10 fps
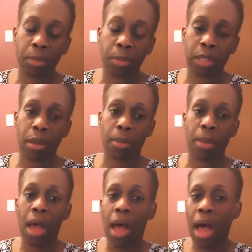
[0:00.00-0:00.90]
some
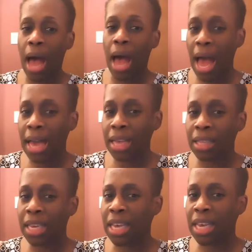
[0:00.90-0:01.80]

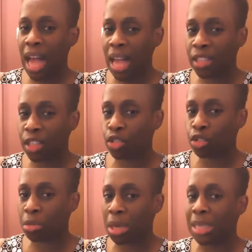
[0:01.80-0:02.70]
highly
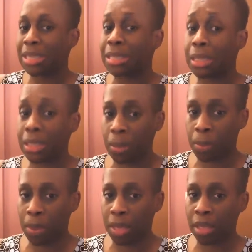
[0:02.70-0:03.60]
concentrated
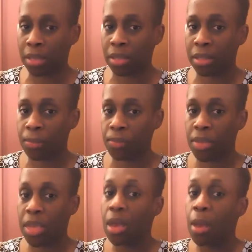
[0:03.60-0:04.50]
disciplines
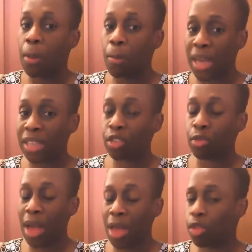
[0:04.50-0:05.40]
based
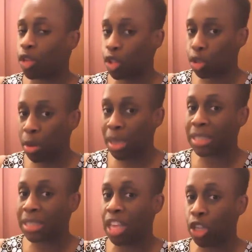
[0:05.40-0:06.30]
around the
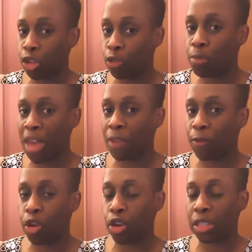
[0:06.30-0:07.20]
choice that you've made for
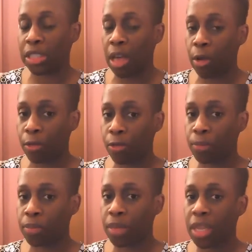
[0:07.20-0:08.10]
yourself,
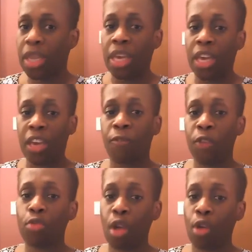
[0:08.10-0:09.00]
if
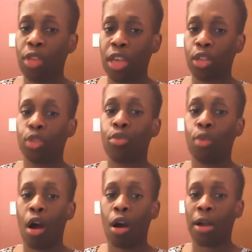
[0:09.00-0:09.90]
you know that you
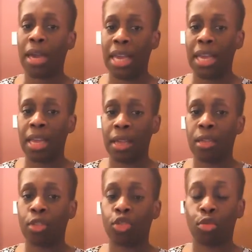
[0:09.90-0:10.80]
are
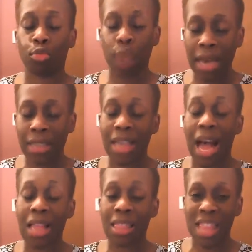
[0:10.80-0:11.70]
in direct
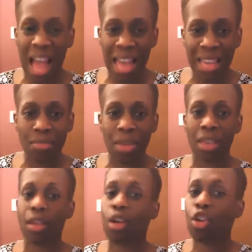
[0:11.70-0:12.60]
alignment,
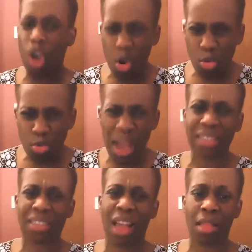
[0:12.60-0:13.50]
correct
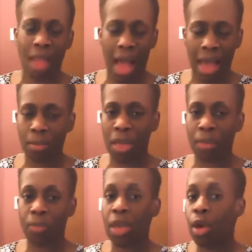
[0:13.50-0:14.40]
alignment
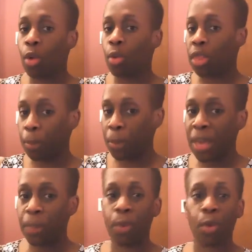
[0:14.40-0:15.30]
with the
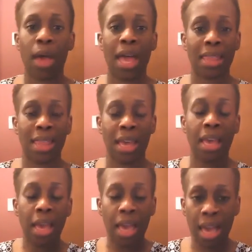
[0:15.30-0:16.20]
people and the
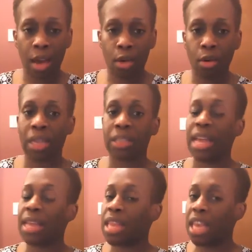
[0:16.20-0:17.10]
areas
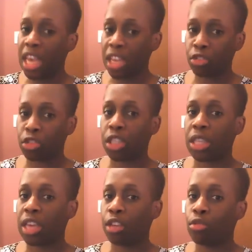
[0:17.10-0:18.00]
and the energy
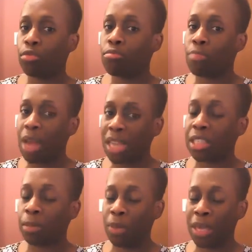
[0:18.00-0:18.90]
that you
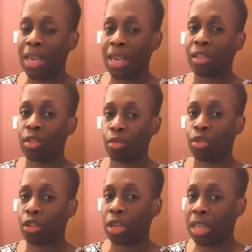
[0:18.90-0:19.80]
must be in order
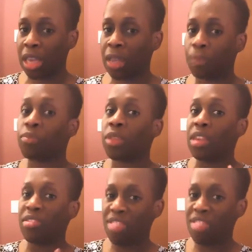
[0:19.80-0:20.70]
to get
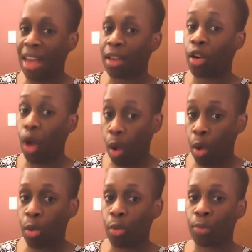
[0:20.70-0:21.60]
that
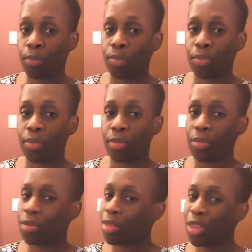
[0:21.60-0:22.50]
goal,
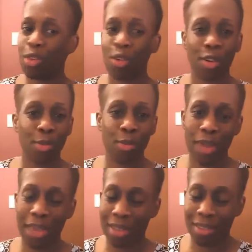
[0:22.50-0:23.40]
then you're going to
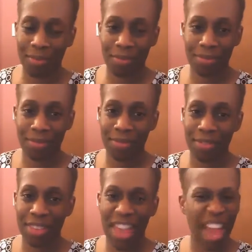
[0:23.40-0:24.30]
win
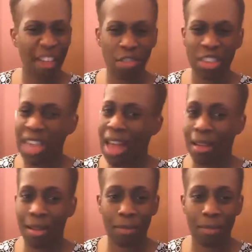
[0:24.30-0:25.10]
every time.